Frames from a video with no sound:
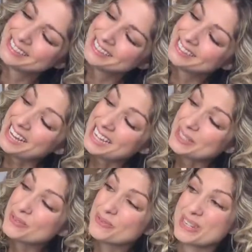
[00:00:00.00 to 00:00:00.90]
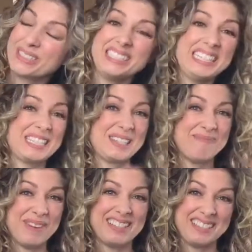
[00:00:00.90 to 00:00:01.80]
That's a really
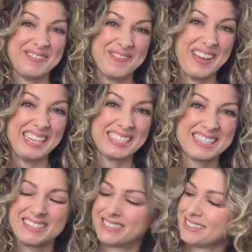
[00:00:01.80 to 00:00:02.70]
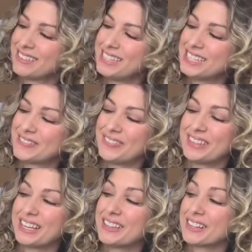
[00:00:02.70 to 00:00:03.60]
expressive face. He's
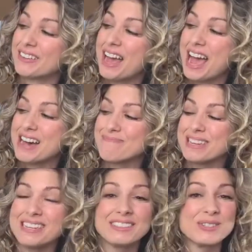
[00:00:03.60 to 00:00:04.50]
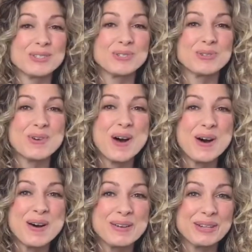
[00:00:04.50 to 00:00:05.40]
feeling a little happy, a little
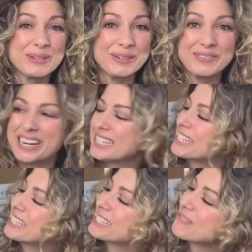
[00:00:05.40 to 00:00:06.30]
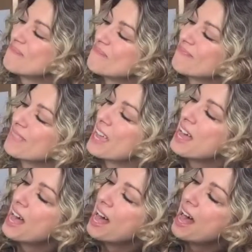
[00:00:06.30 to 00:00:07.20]
strong, a little courageous.
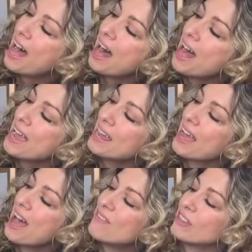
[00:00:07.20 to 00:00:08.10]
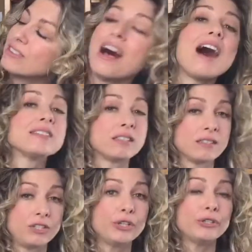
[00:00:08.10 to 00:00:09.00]
I have a lot
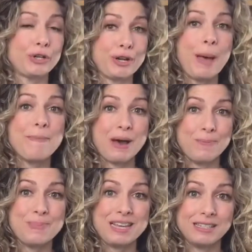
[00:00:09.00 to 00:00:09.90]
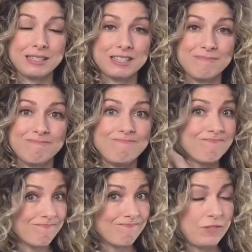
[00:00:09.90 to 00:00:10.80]
to learn about bees.
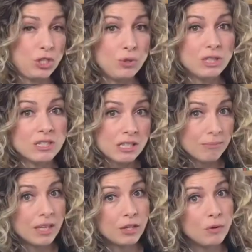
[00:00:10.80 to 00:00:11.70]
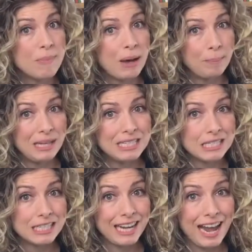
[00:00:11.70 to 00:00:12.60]
Did you learn something new about bees
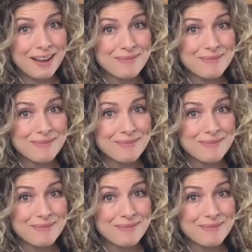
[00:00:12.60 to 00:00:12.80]
today?